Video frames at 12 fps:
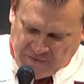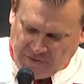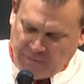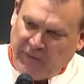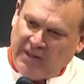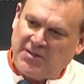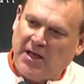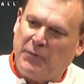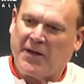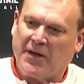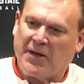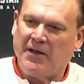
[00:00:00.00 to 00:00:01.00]
yesterday
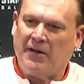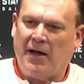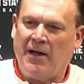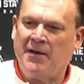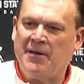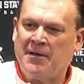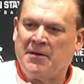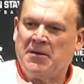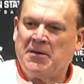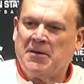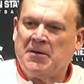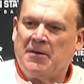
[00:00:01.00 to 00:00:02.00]
and
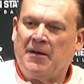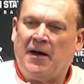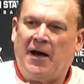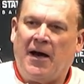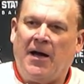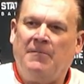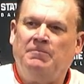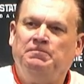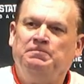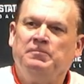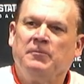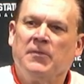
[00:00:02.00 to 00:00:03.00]
the fight and the grit.